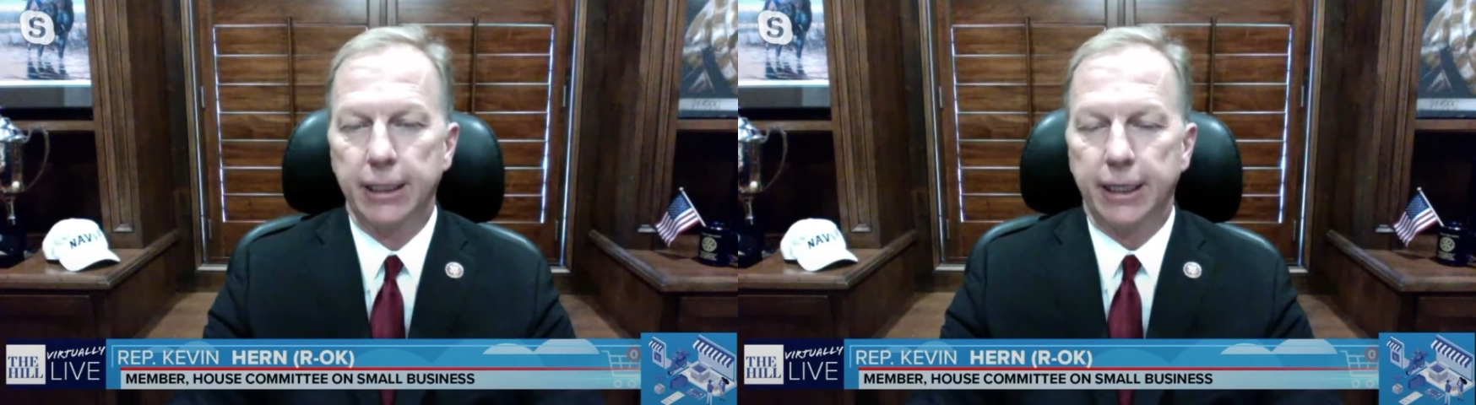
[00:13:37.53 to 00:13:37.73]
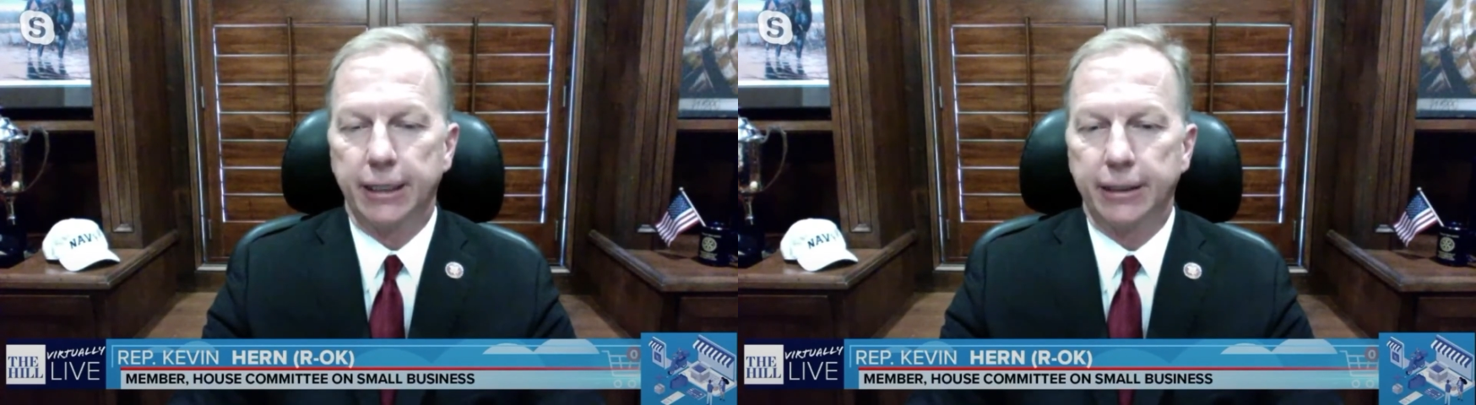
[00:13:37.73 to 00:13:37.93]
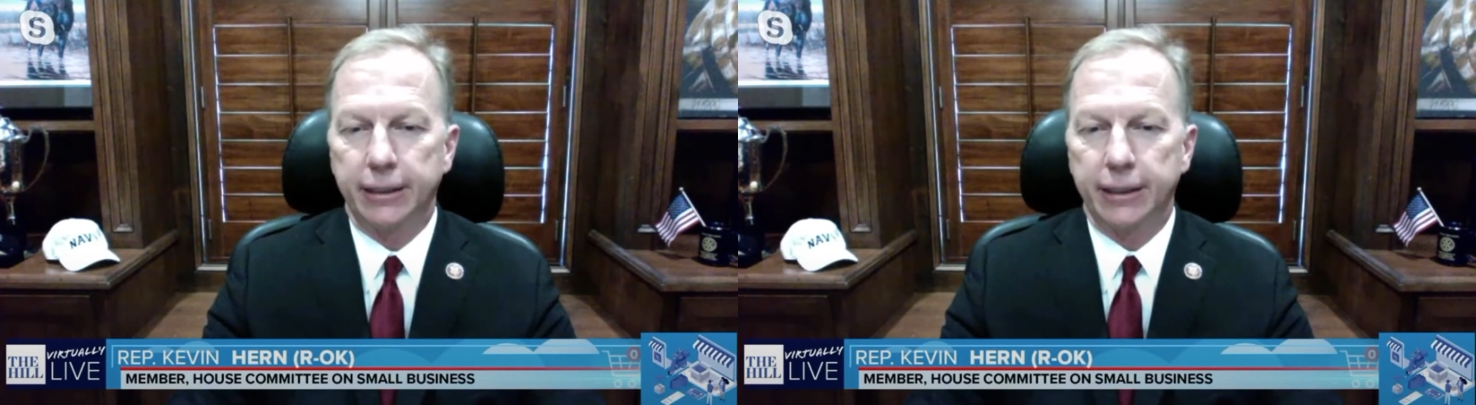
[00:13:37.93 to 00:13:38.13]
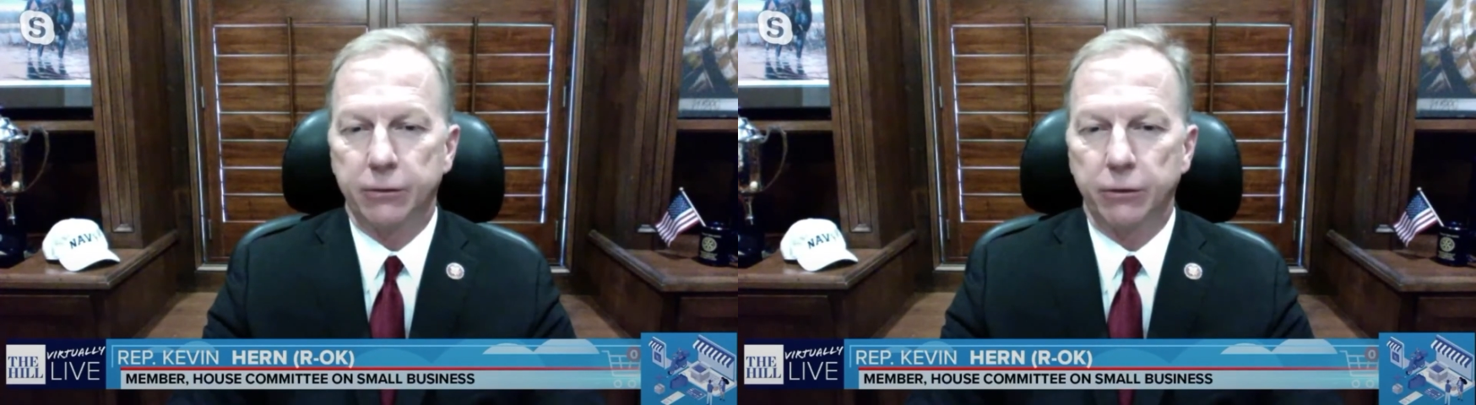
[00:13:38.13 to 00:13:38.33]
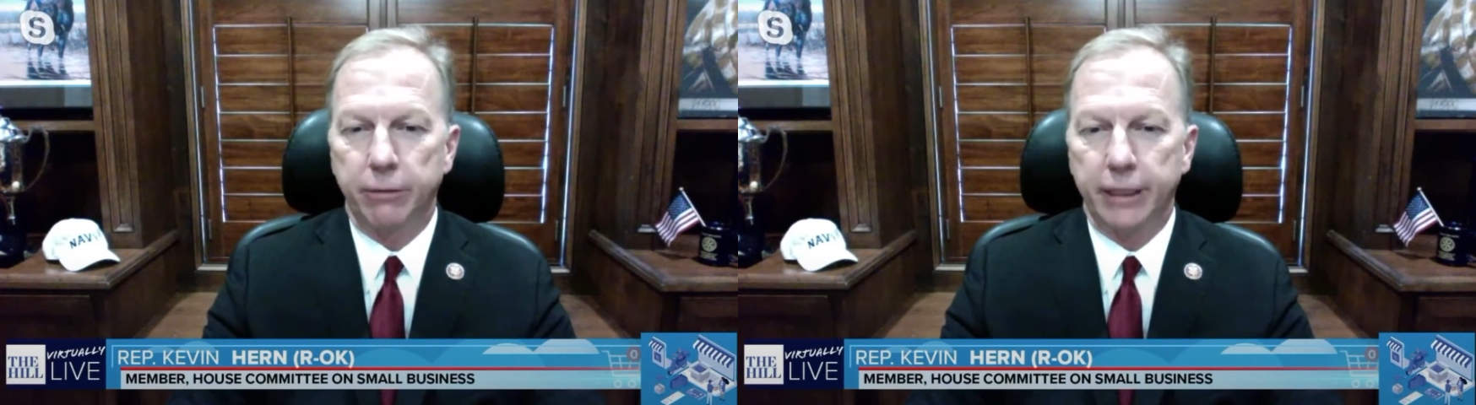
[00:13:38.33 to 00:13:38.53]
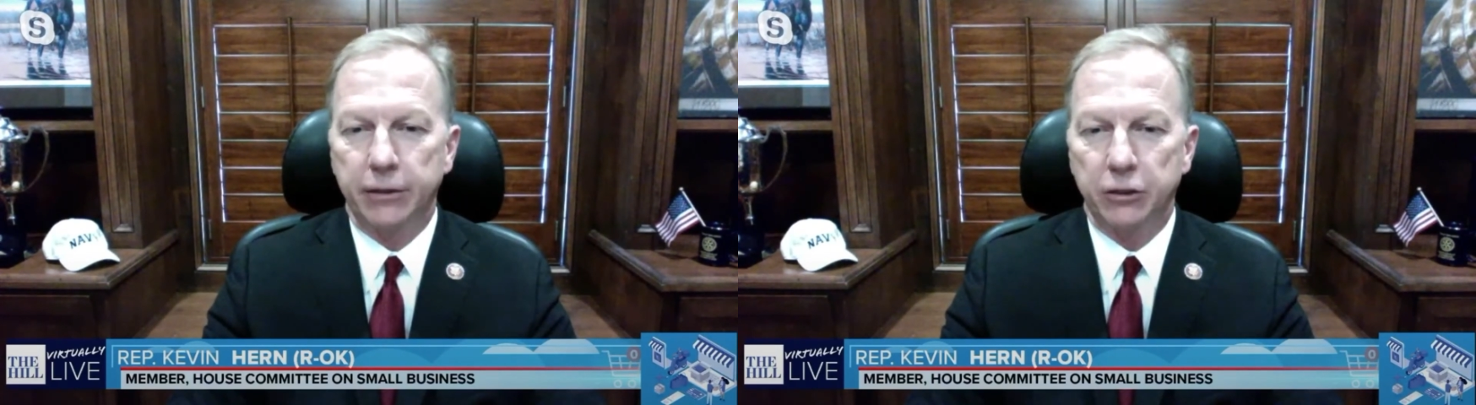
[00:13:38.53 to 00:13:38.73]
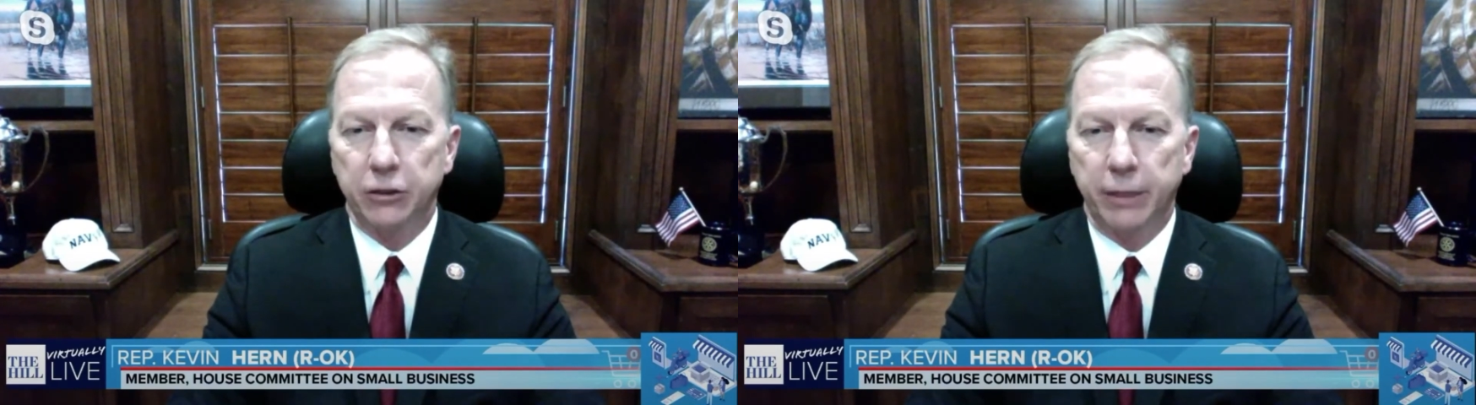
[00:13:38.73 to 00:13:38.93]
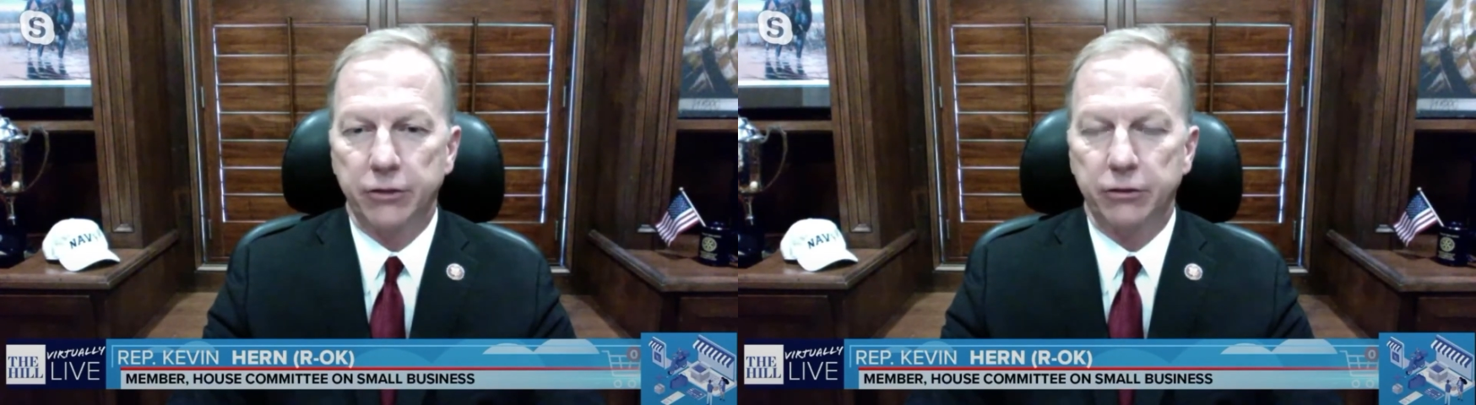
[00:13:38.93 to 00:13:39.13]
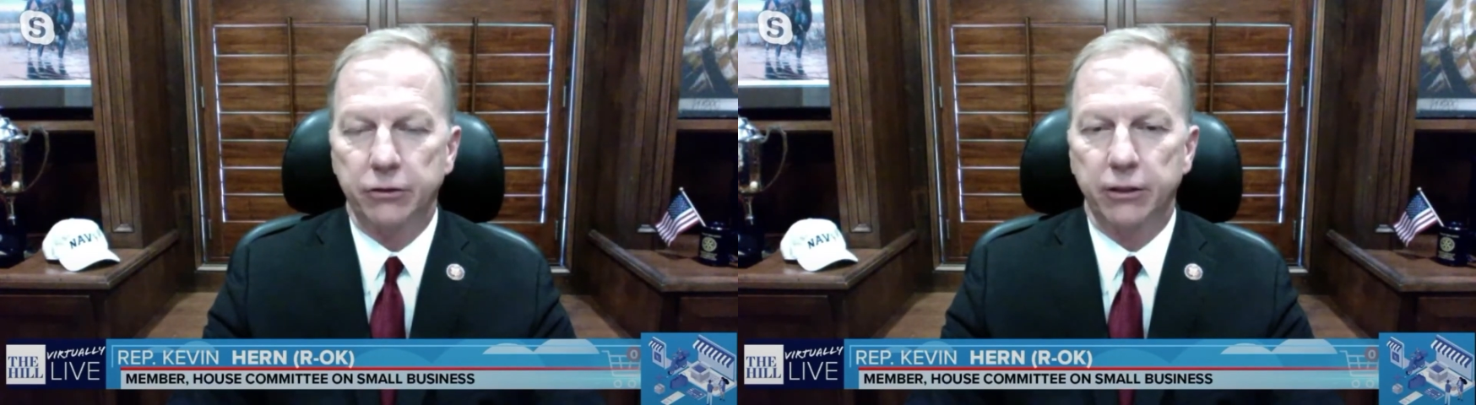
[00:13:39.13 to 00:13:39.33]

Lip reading: I think that's what makes it special,